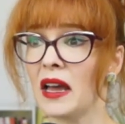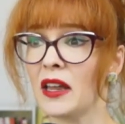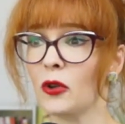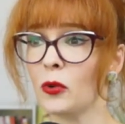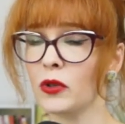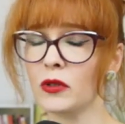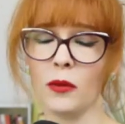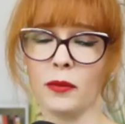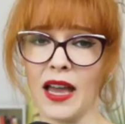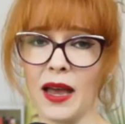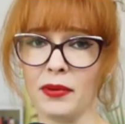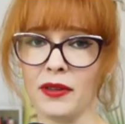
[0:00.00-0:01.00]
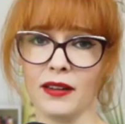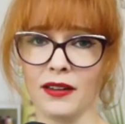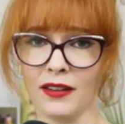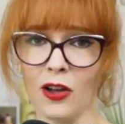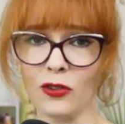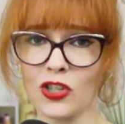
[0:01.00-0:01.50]
and who would not be happy in a
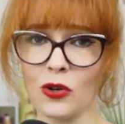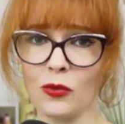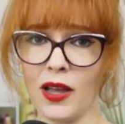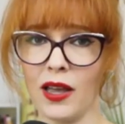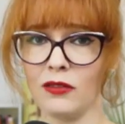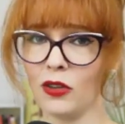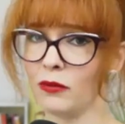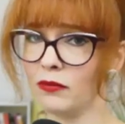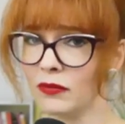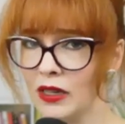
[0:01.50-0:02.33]
culture where you're